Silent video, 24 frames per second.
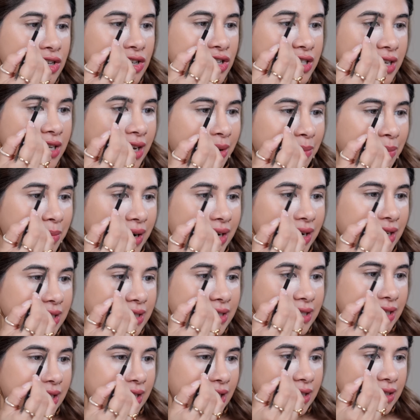Just take a
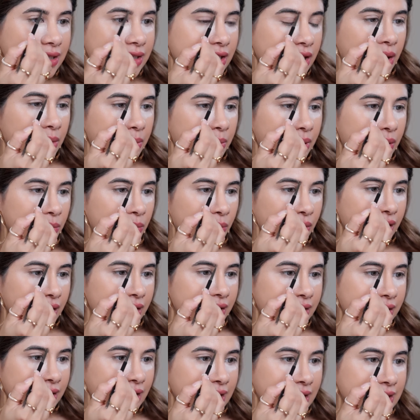pregnancy test. But what I
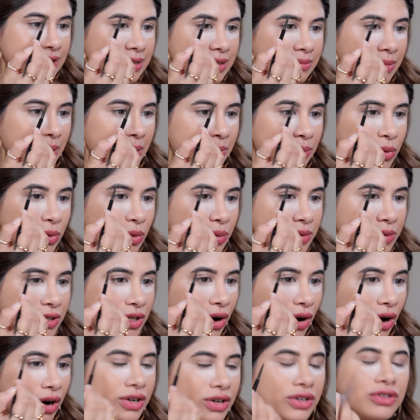realized is my boobs
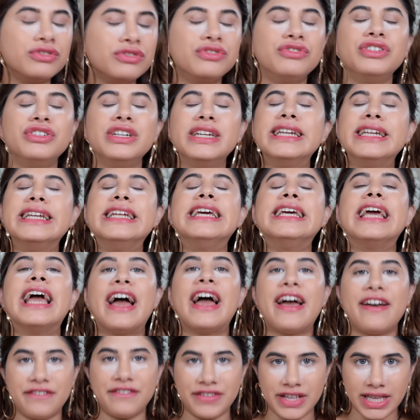got really
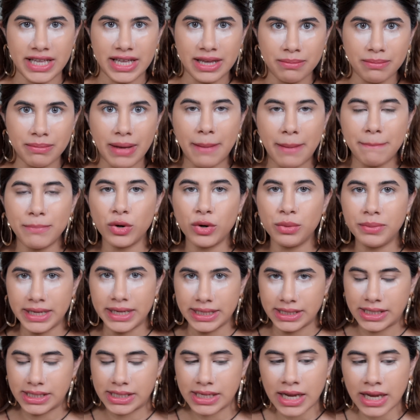heavy, my
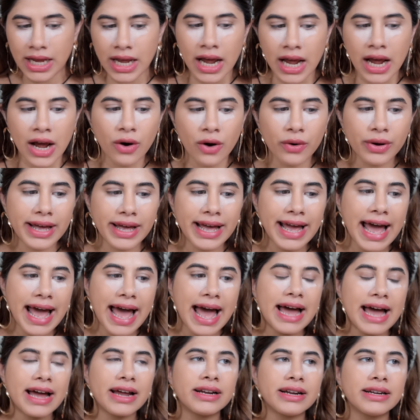boobies. Okay,
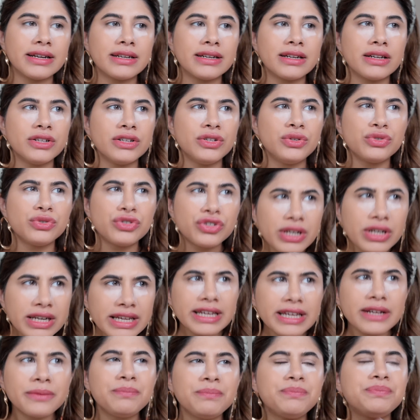and
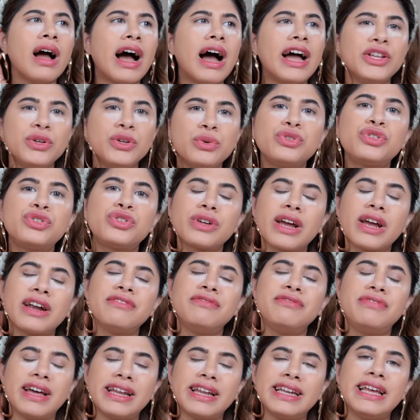usually I used to
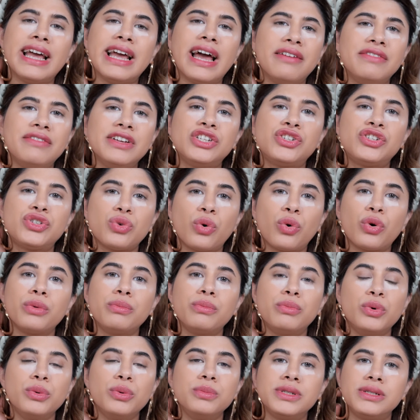get very heavy, sore
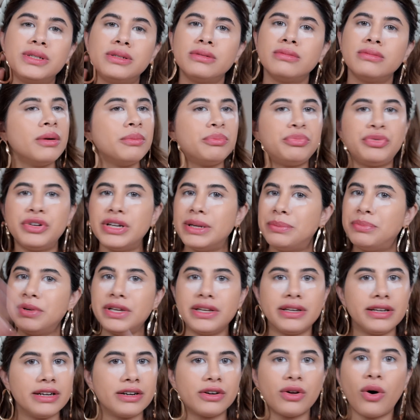boobs
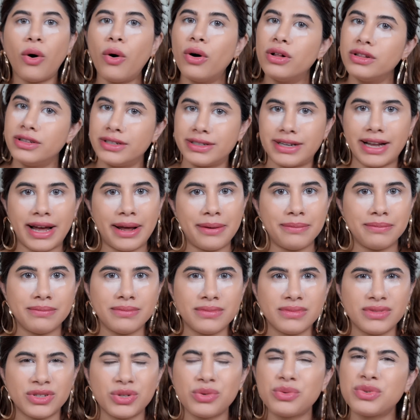pre-period all the time.
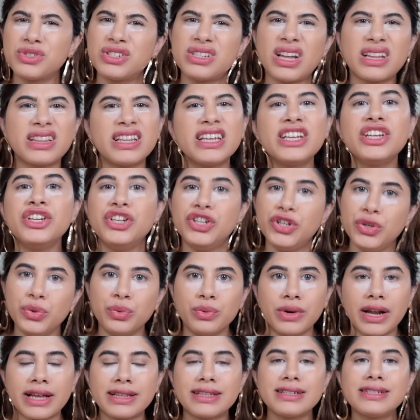So it was nothing
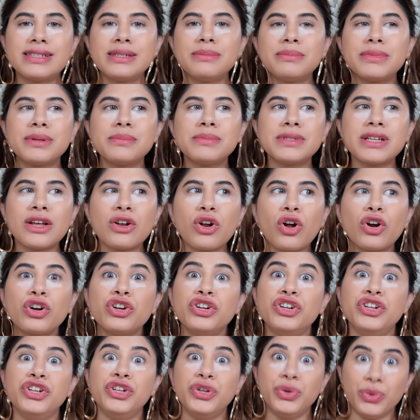new. Like the symptoms are not
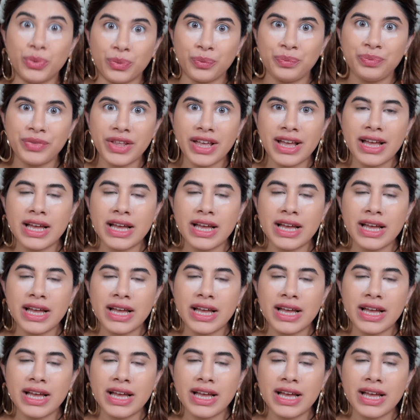new.